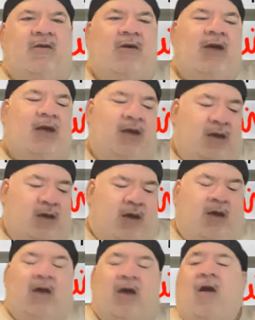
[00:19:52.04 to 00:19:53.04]

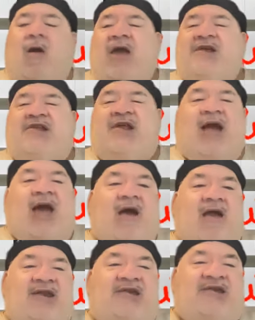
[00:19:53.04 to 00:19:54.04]
Here's the guy
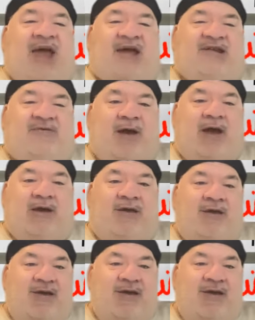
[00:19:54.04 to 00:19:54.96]
on the Sex record.